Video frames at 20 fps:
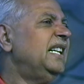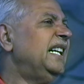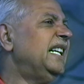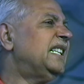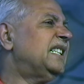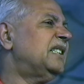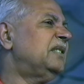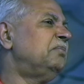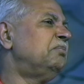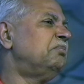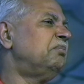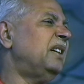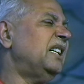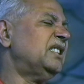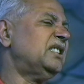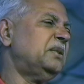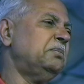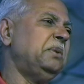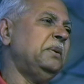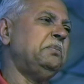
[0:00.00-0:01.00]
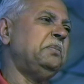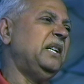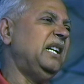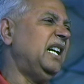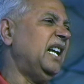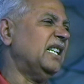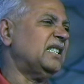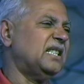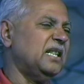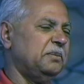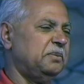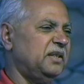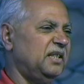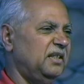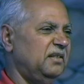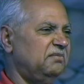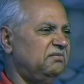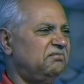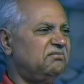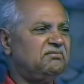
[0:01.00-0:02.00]
It must be
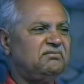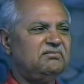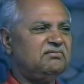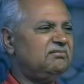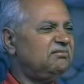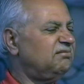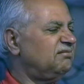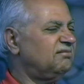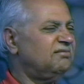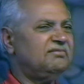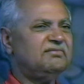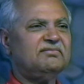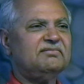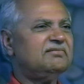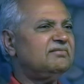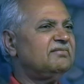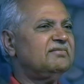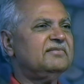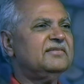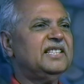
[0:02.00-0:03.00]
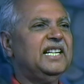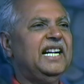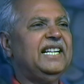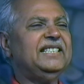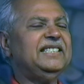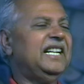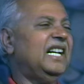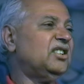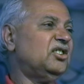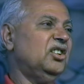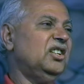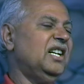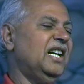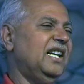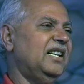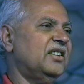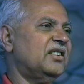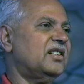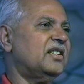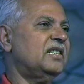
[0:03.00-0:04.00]
philosophy and nothing
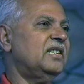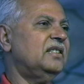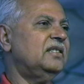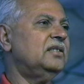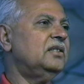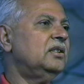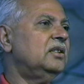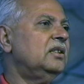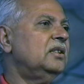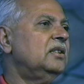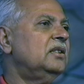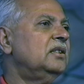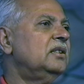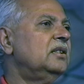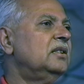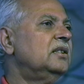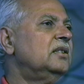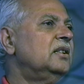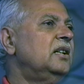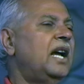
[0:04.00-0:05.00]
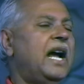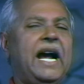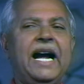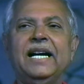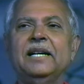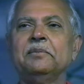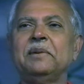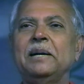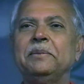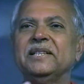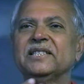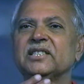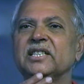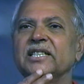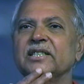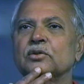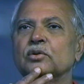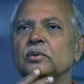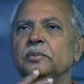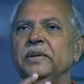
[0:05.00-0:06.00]
else. And Baba
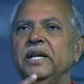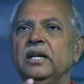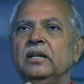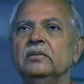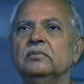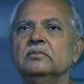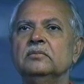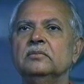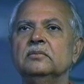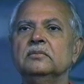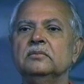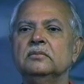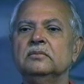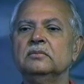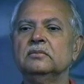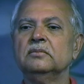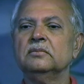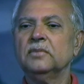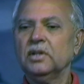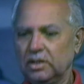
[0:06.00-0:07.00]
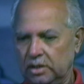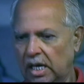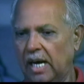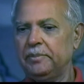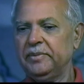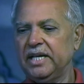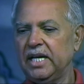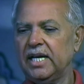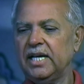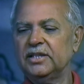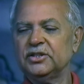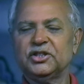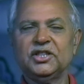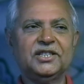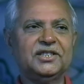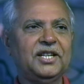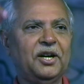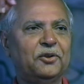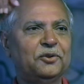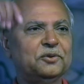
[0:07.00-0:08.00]
says to me, "Come here and
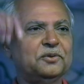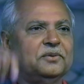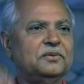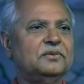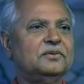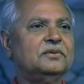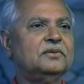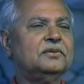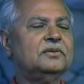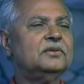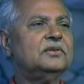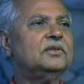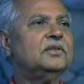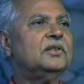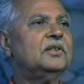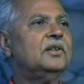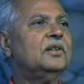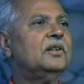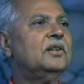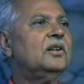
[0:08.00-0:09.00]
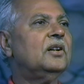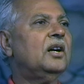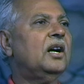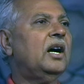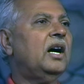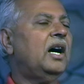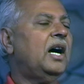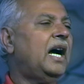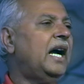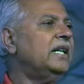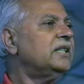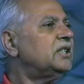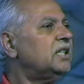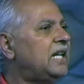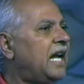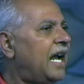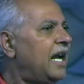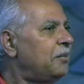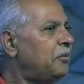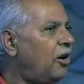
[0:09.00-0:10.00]
sit down." I
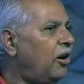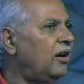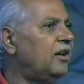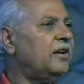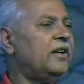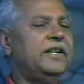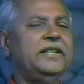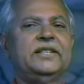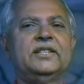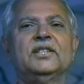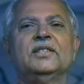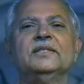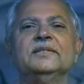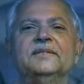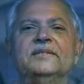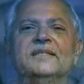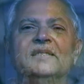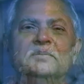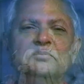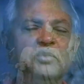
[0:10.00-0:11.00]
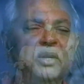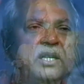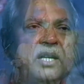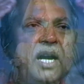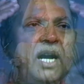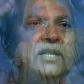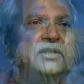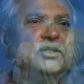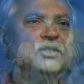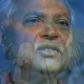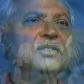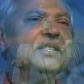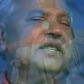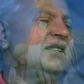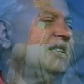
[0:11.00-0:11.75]
said, "I am all right," because